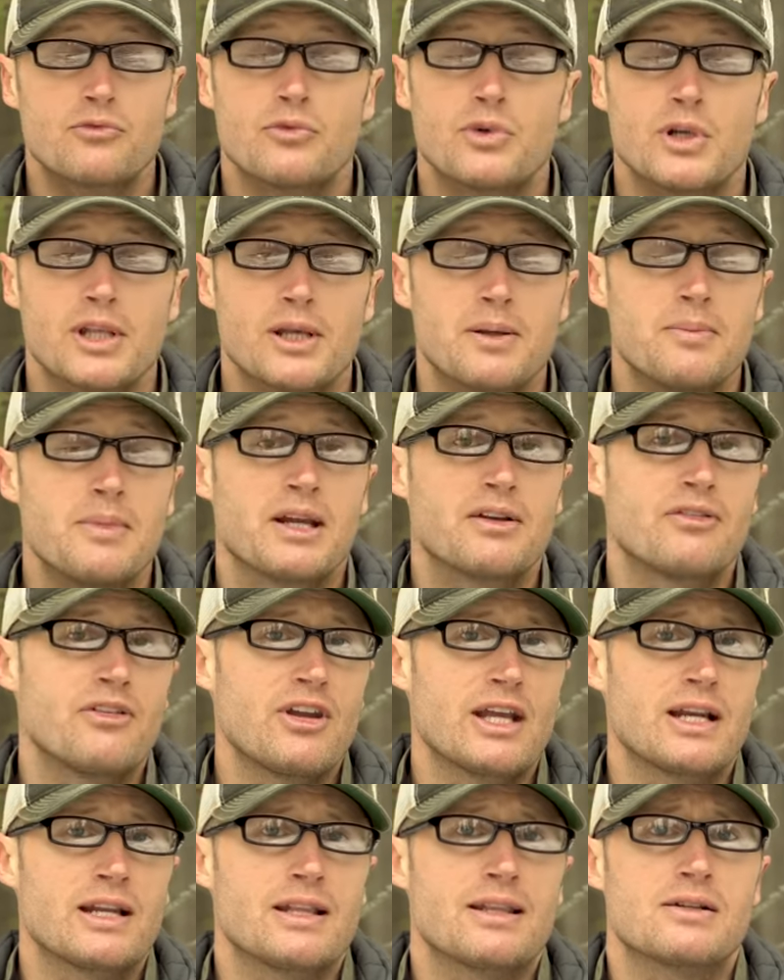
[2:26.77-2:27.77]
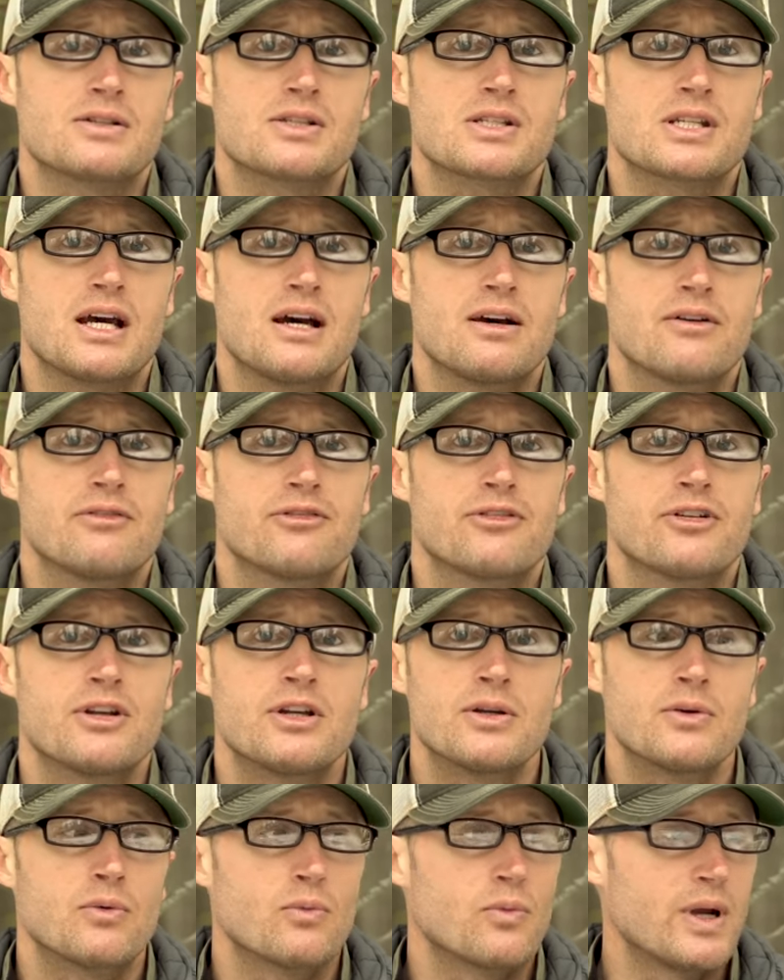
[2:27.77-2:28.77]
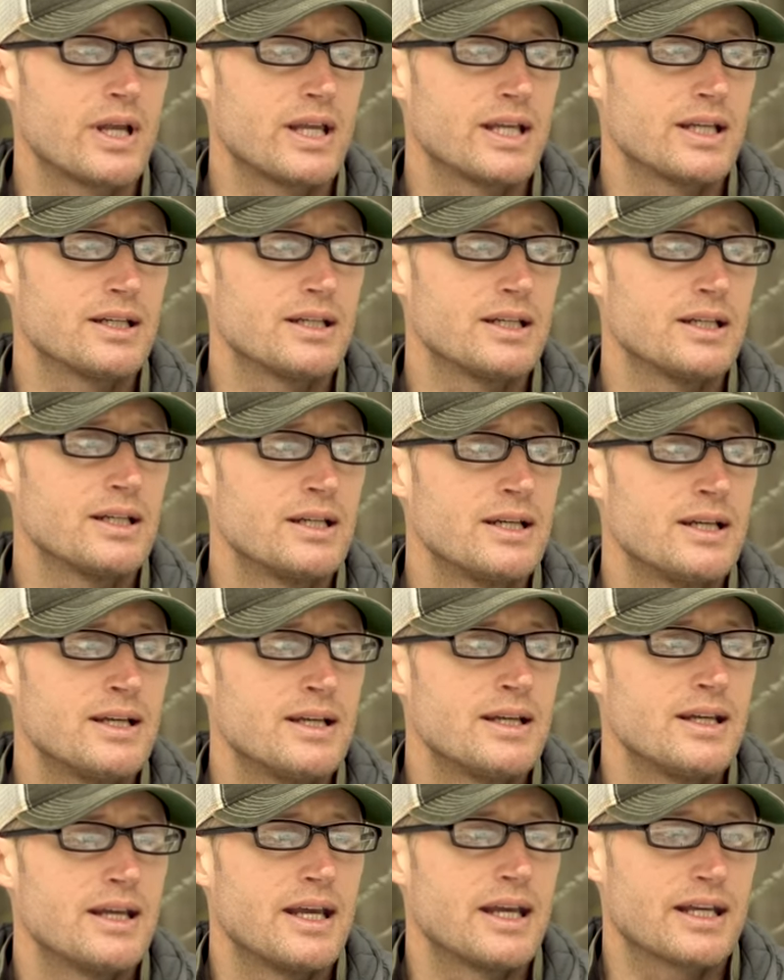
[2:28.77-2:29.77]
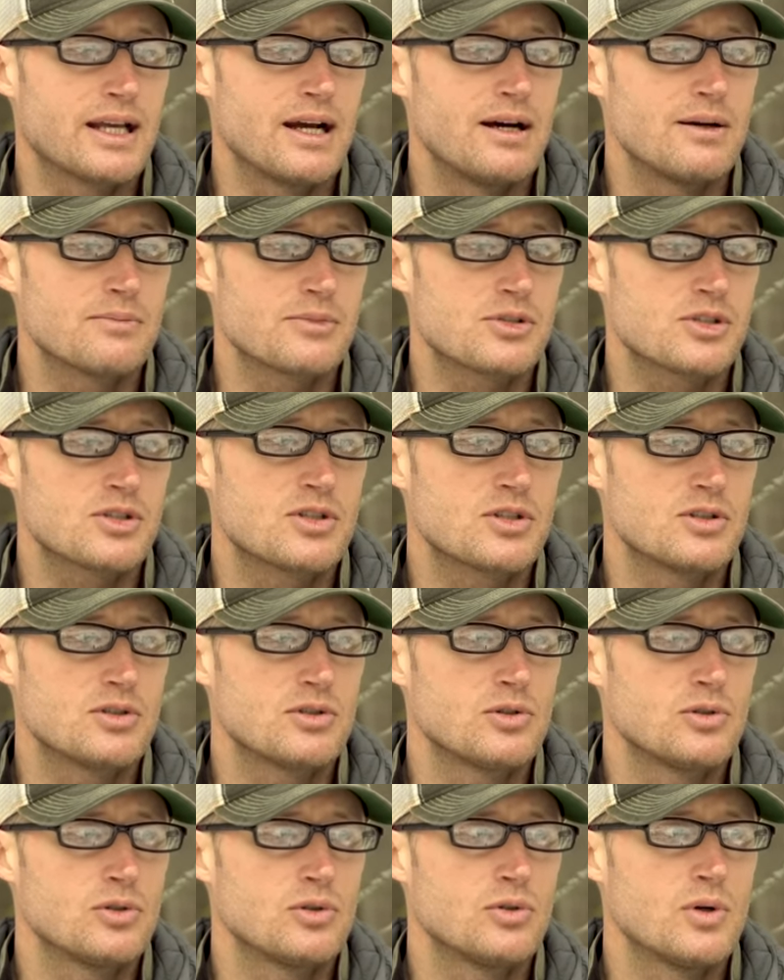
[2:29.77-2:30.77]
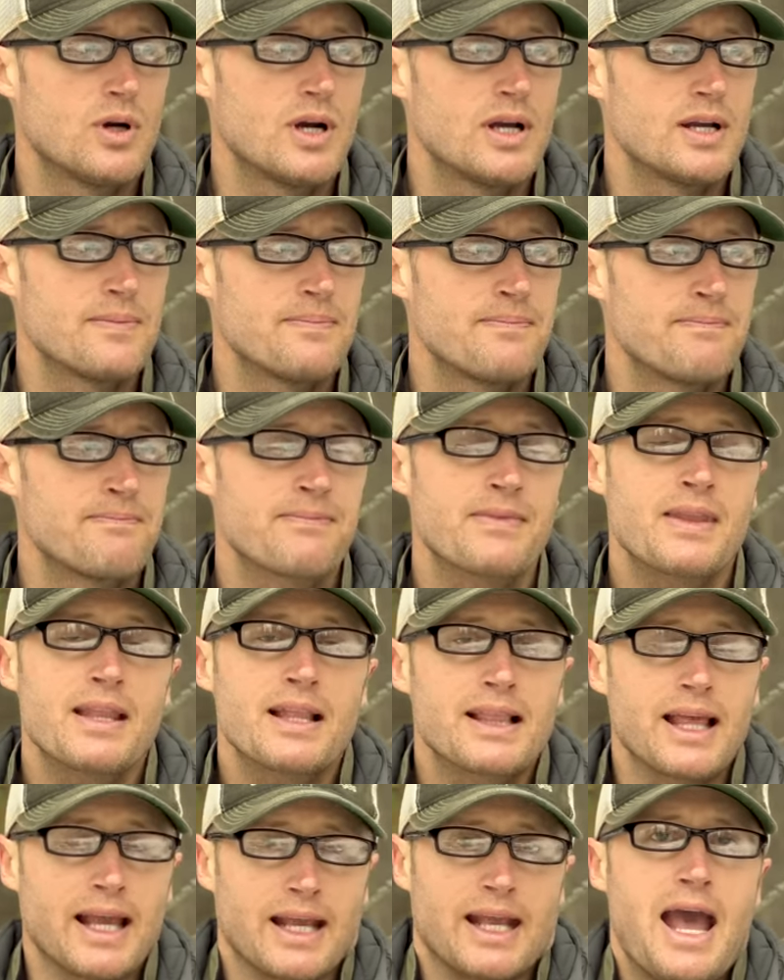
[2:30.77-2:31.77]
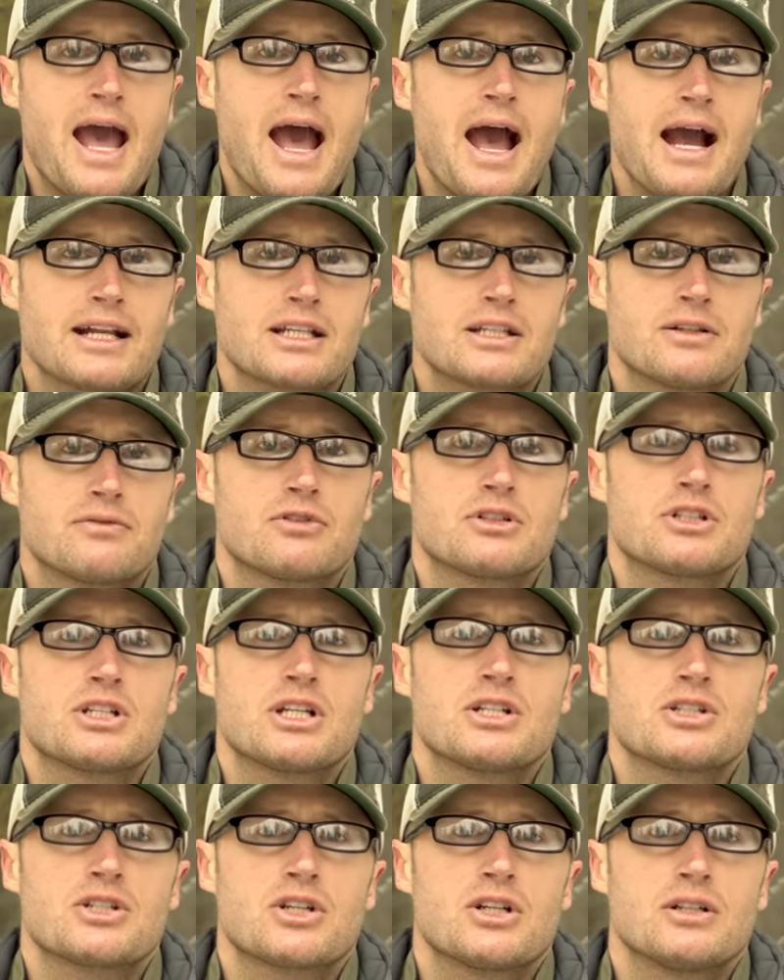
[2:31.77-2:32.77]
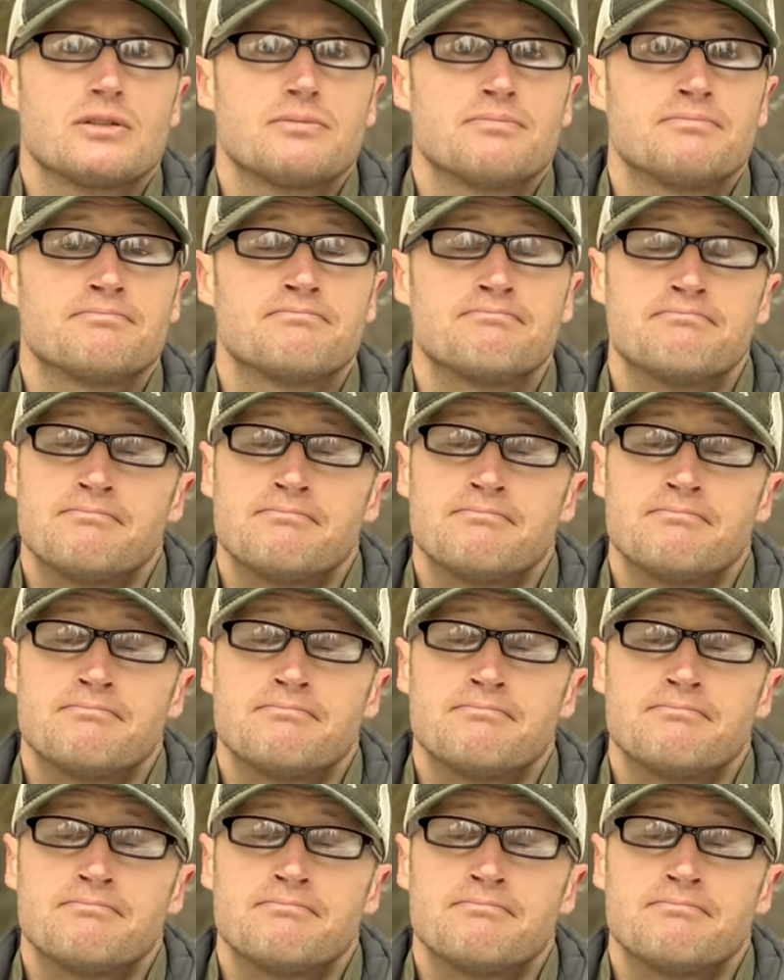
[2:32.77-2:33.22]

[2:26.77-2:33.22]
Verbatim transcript: Really a big fan of their stuff. When it comes to like active retention,